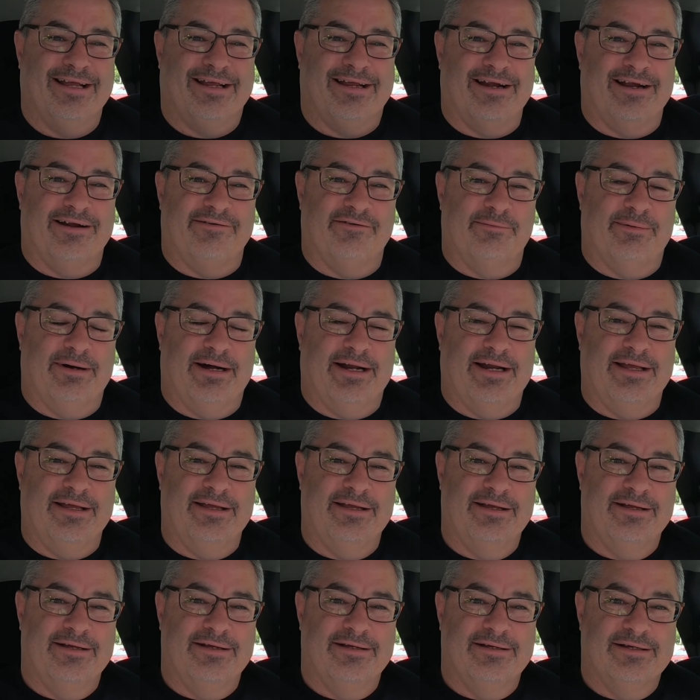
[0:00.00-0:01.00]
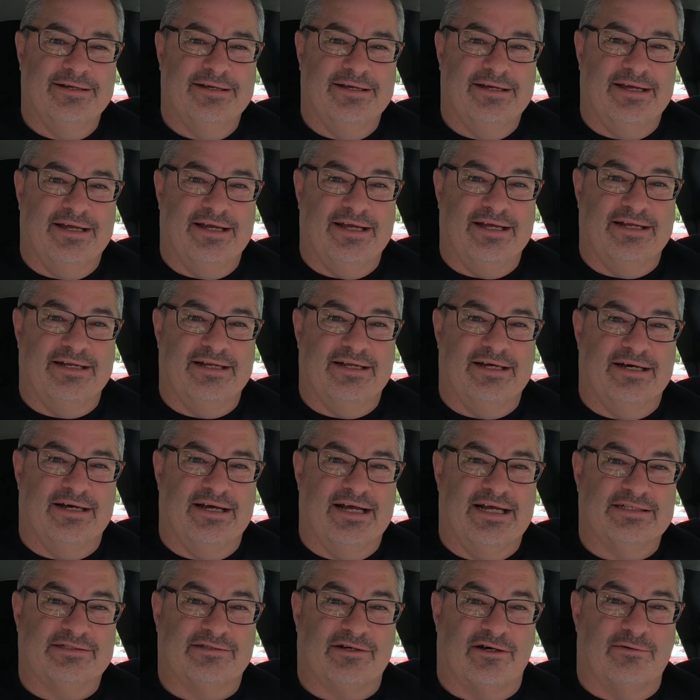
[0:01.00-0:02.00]
Take care, everybody. And uh,
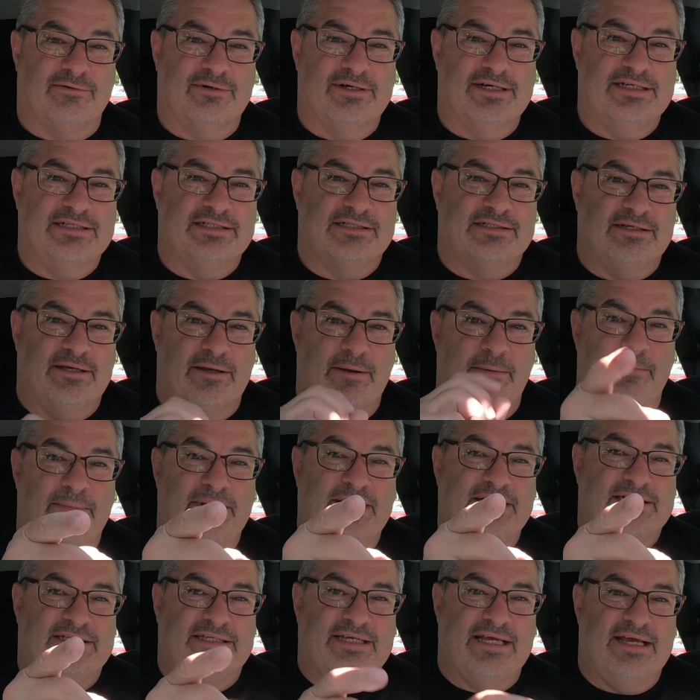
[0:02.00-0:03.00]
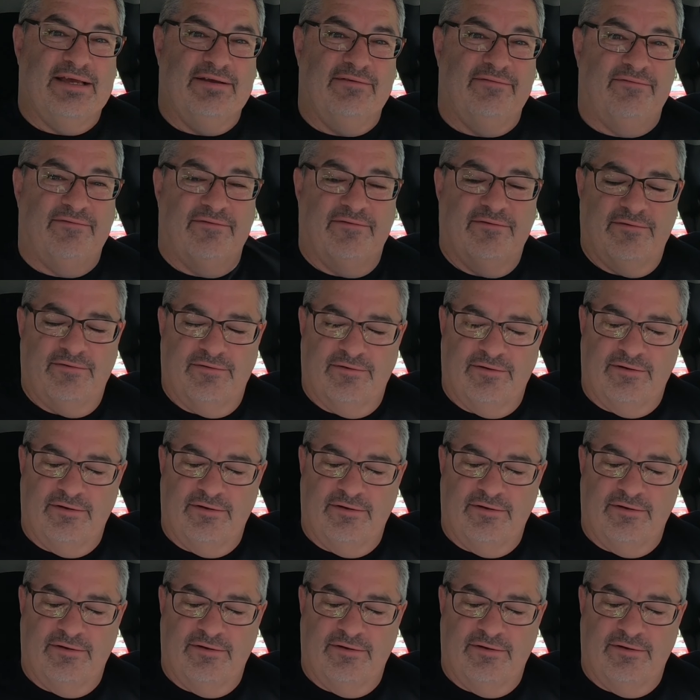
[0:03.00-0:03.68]
as always, be safe.